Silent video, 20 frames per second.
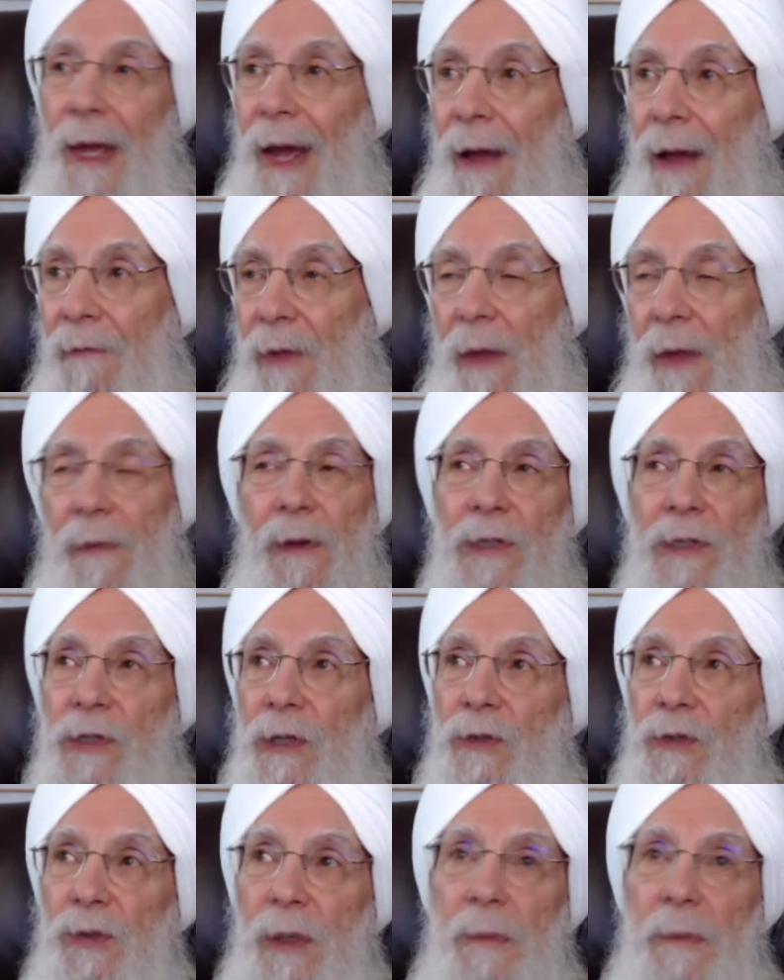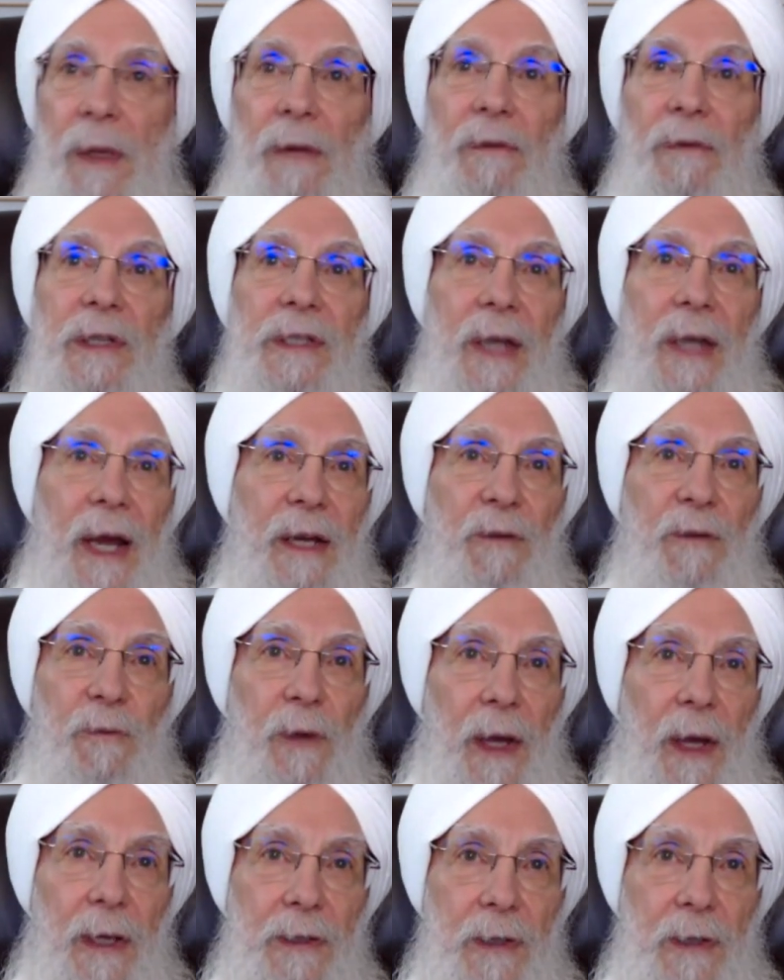And then there's the treatment of the side
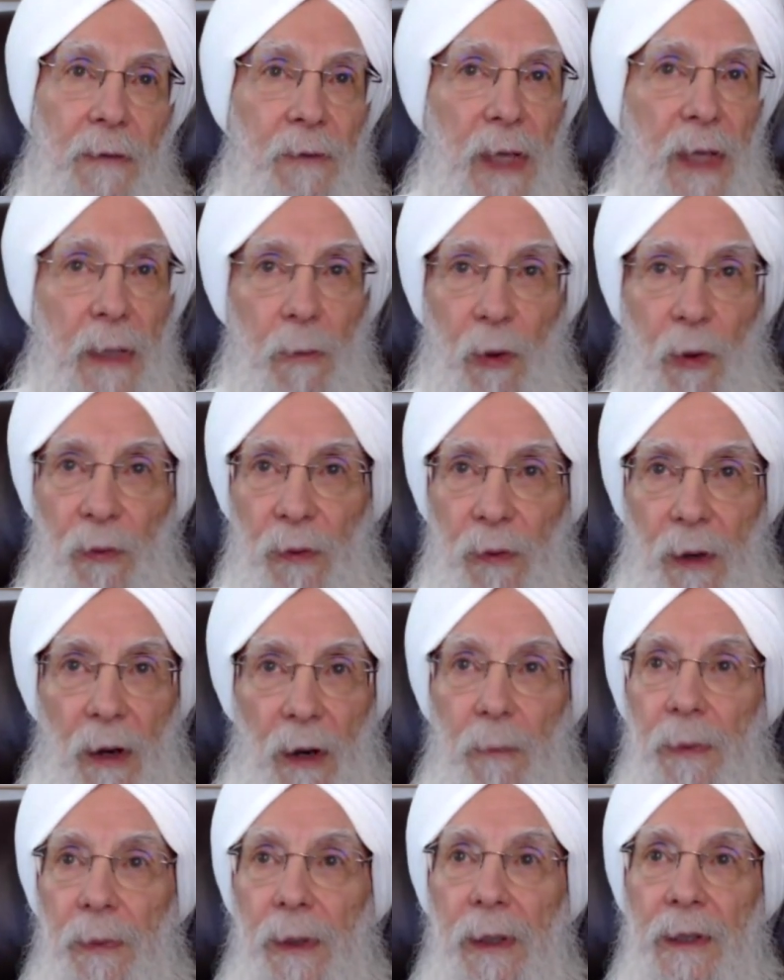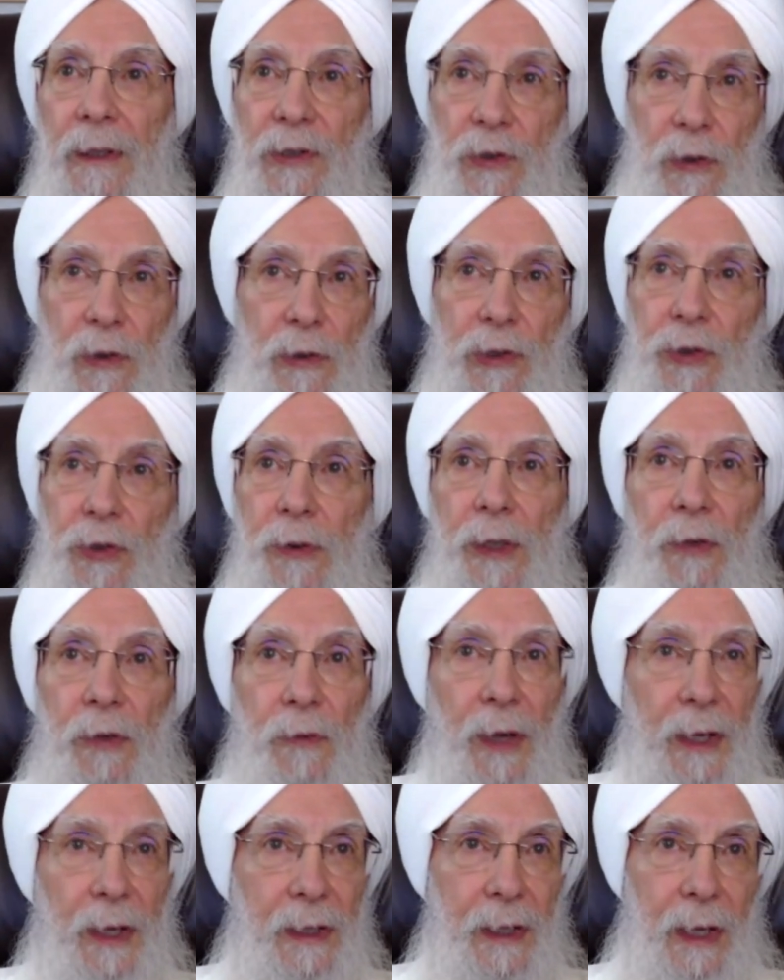effects of chemotherapy and surgery and
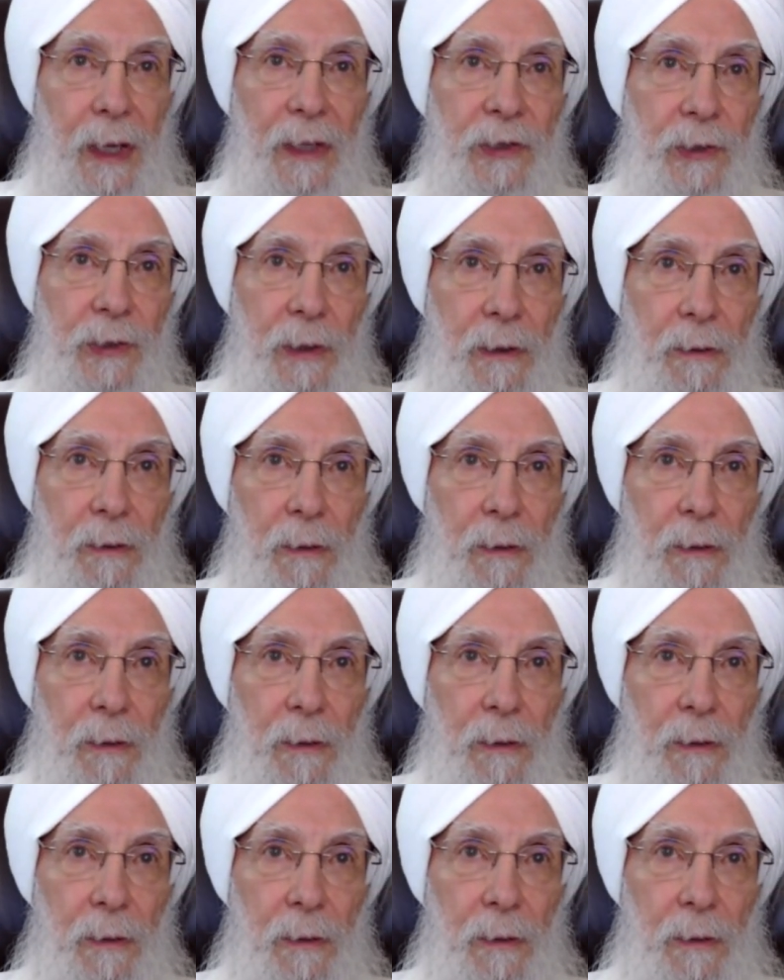radiation.